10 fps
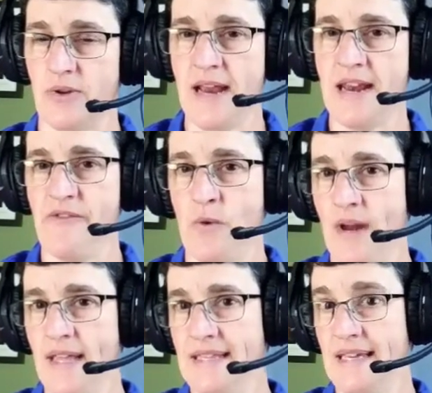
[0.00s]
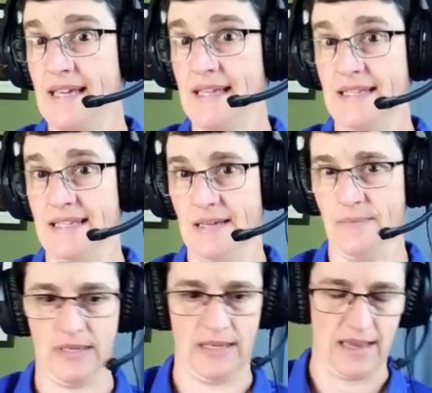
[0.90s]
And if you want to dig in deep
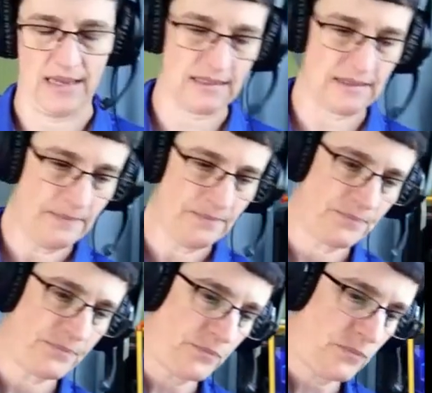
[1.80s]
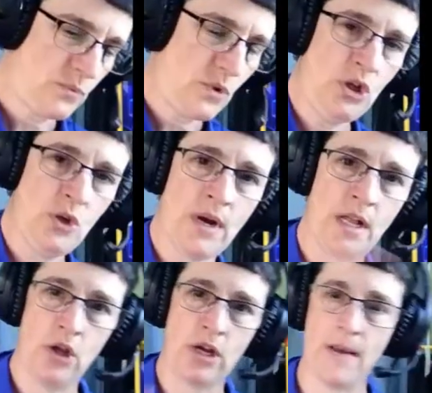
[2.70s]
to this, you want to look up